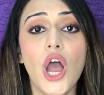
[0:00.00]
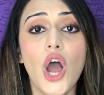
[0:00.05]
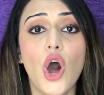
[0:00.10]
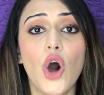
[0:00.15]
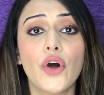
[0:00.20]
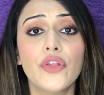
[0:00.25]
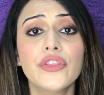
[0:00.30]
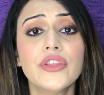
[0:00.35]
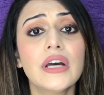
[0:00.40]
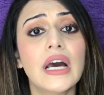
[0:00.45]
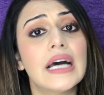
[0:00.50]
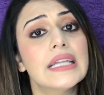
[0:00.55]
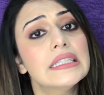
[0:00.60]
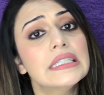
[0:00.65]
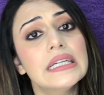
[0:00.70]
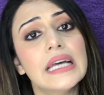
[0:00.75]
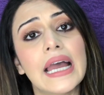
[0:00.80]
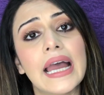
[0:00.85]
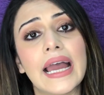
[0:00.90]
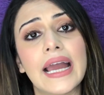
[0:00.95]
On the
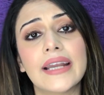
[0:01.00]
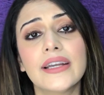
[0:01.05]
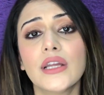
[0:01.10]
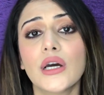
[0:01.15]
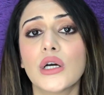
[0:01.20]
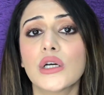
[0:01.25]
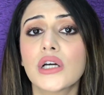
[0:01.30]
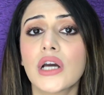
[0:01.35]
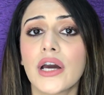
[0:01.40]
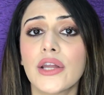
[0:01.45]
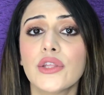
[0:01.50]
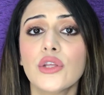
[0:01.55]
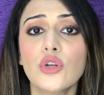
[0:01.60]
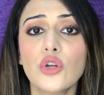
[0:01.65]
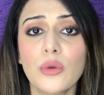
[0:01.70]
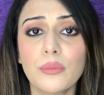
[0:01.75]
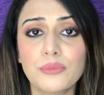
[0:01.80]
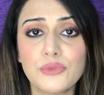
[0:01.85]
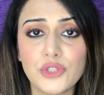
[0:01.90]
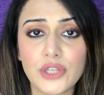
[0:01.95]
other hand, a career
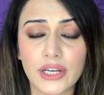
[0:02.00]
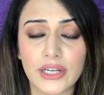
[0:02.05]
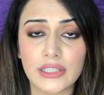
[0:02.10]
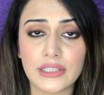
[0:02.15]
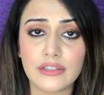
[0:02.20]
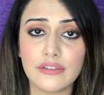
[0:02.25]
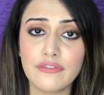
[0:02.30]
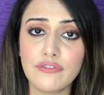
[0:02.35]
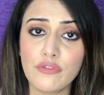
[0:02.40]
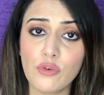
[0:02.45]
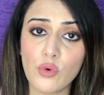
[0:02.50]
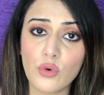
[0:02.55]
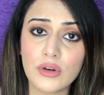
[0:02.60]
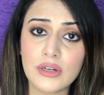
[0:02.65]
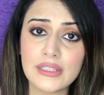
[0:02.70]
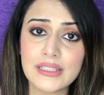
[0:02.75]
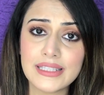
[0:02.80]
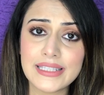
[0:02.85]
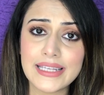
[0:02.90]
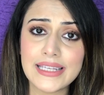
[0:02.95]
objective
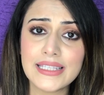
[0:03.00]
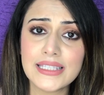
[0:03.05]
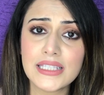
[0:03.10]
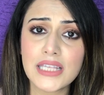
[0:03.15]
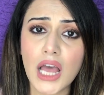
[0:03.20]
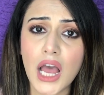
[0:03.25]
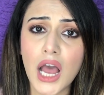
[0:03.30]
focuses